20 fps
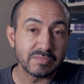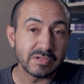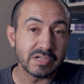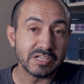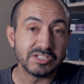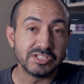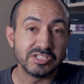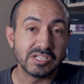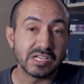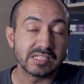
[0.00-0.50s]

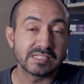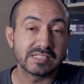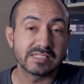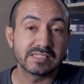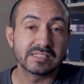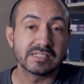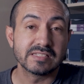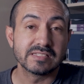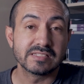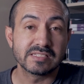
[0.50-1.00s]

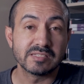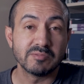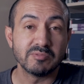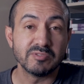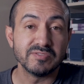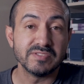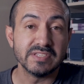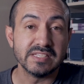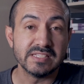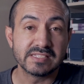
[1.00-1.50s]
adjust some
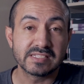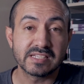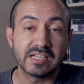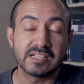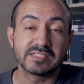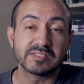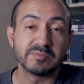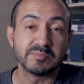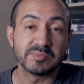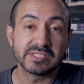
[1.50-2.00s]
of these
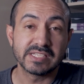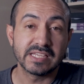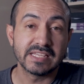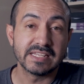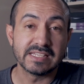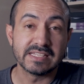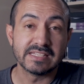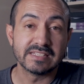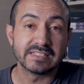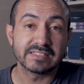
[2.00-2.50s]
custom
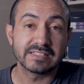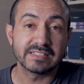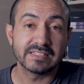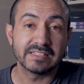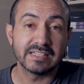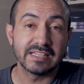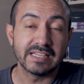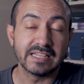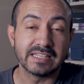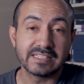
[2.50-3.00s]
settings
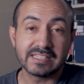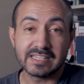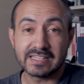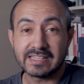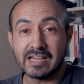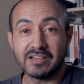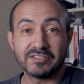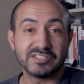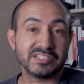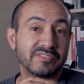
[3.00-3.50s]
and kick
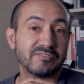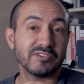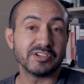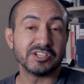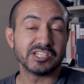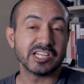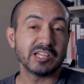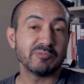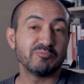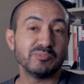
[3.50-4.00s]
out
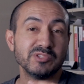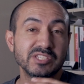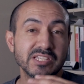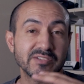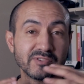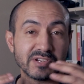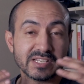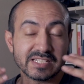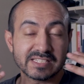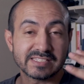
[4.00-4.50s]
different J,
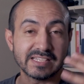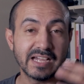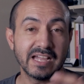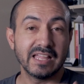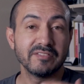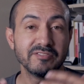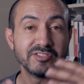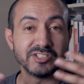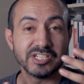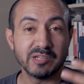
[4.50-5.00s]
different
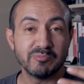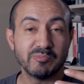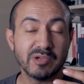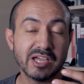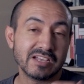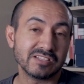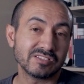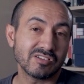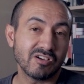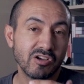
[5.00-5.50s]
style of
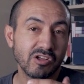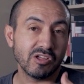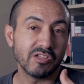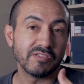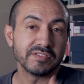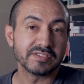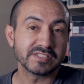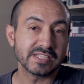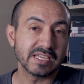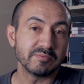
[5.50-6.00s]
JPEGs all
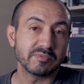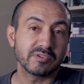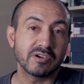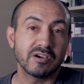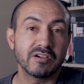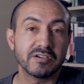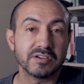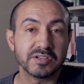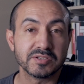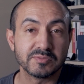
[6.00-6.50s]
on the same
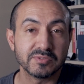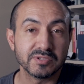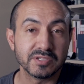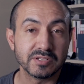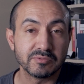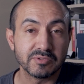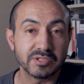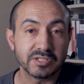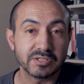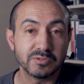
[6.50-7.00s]
card is really,
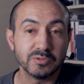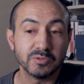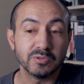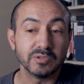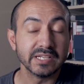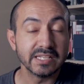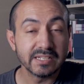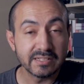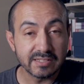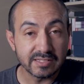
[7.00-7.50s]
really
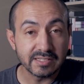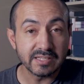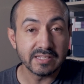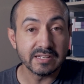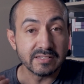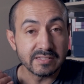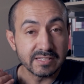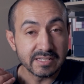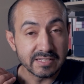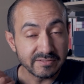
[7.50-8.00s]
cool in, a,
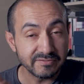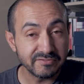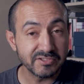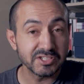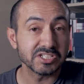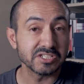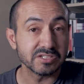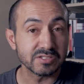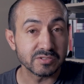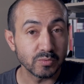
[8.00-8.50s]
in an
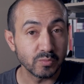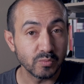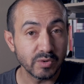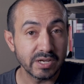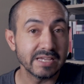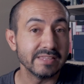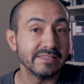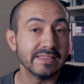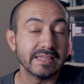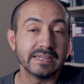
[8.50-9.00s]
efficient
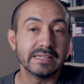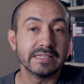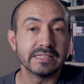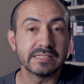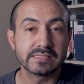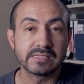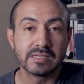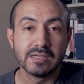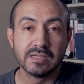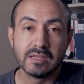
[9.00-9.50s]
way, that
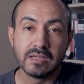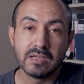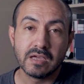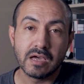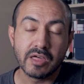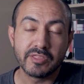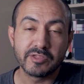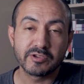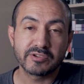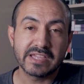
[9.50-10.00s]
is.
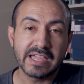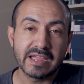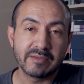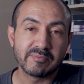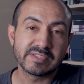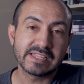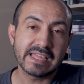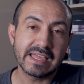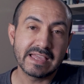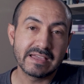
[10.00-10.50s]
Other
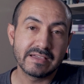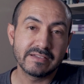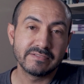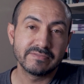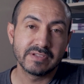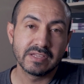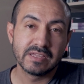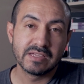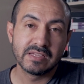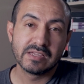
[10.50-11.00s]
cameras have
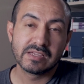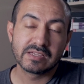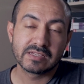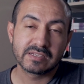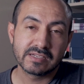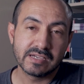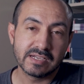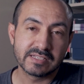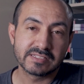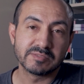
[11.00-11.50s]

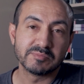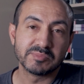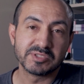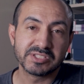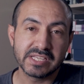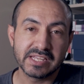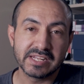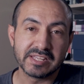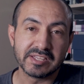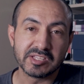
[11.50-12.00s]
custom
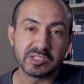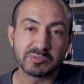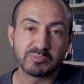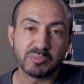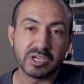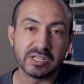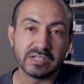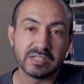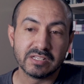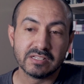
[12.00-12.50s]
settings,
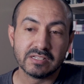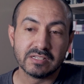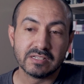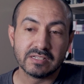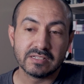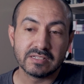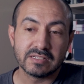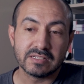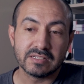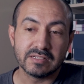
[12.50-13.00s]
but
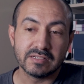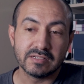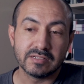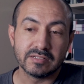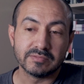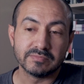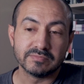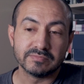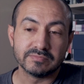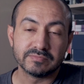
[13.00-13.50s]

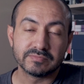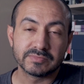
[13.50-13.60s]
um,